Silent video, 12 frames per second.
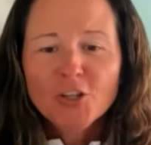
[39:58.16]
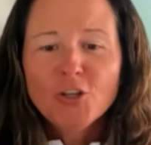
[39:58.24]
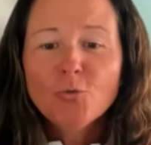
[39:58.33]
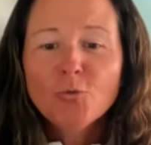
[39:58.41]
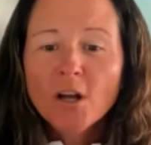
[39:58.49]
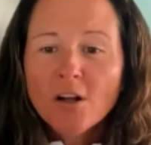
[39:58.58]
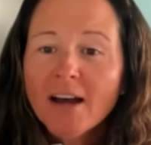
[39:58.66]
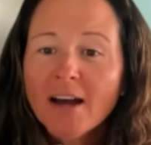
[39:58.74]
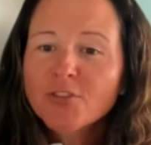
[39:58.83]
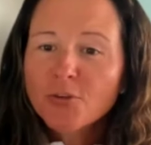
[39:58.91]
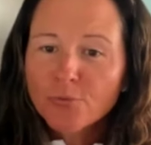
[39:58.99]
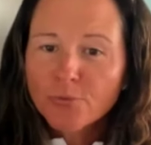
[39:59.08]
You will
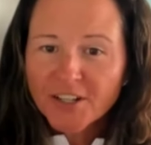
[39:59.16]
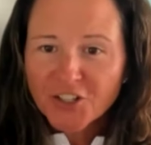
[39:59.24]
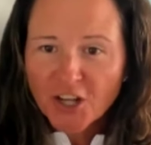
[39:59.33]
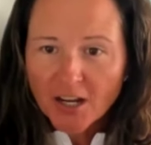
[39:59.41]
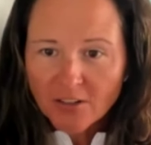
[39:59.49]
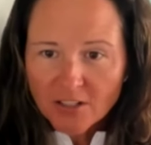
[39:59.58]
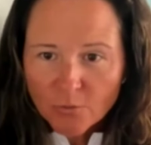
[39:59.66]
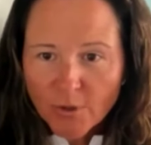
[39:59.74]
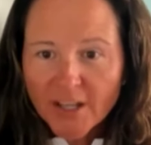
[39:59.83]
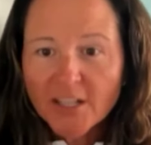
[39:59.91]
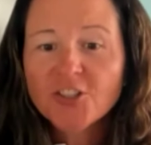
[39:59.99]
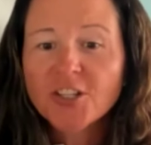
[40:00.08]
have to reach out to
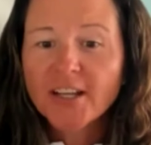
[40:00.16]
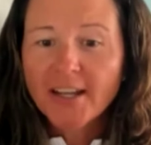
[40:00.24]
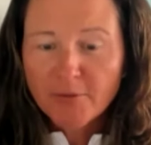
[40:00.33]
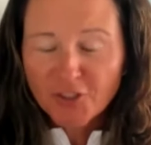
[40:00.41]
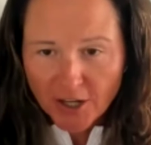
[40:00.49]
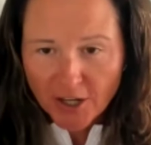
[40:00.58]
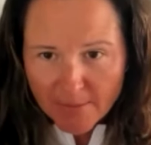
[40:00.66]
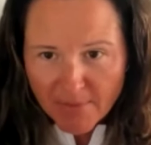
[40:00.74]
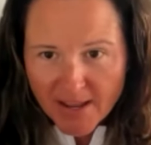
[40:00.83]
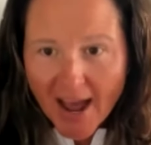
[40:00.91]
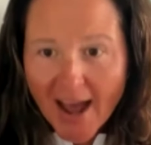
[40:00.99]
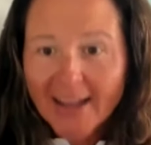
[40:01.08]
Swish to get your
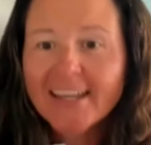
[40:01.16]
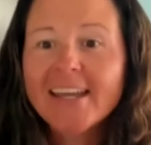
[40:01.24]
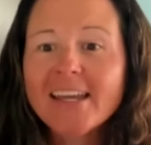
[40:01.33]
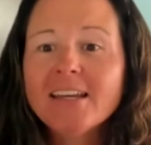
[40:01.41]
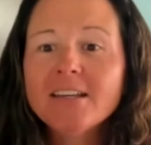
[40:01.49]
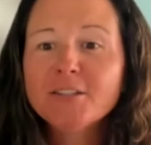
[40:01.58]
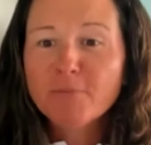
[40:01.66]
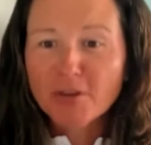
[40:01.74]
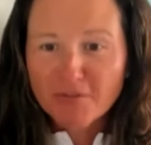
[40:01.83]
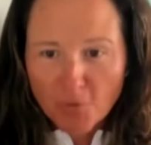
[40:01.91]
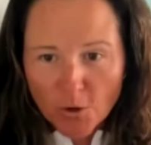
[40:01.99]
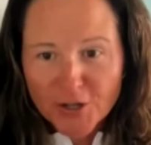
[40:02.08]
API keys
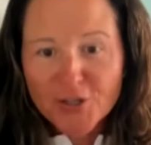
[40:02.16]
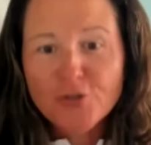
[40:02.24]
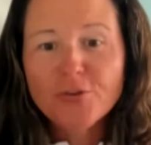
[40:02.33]
before